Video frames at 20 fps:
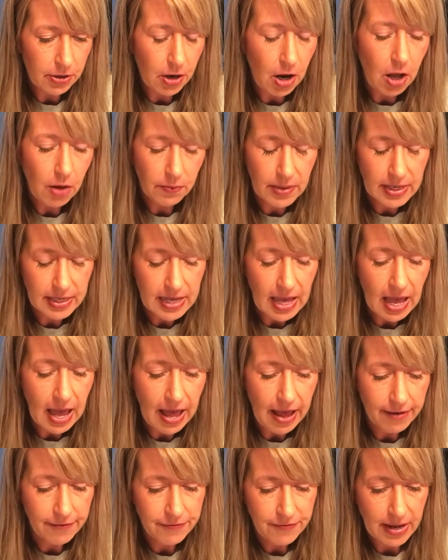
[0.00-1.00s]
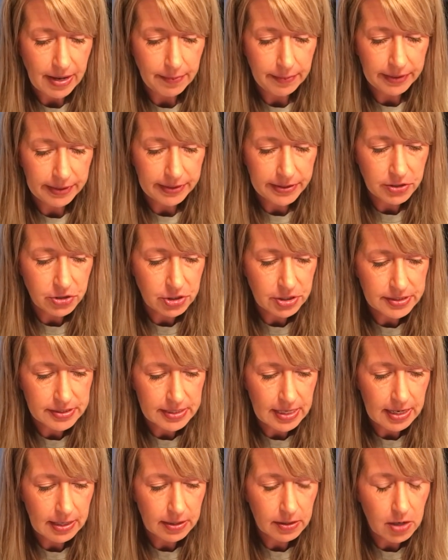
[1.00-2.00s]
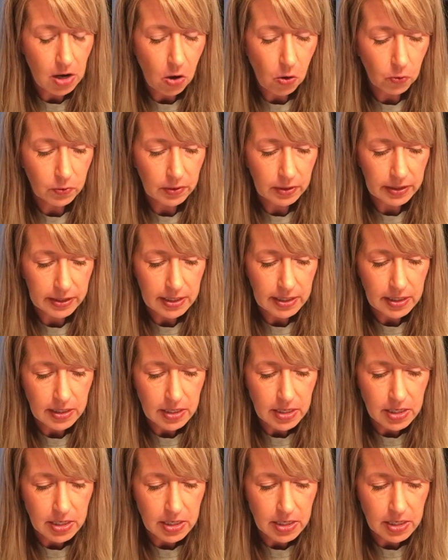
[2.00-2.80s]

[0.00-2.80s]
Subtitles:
already have families," she said coldly.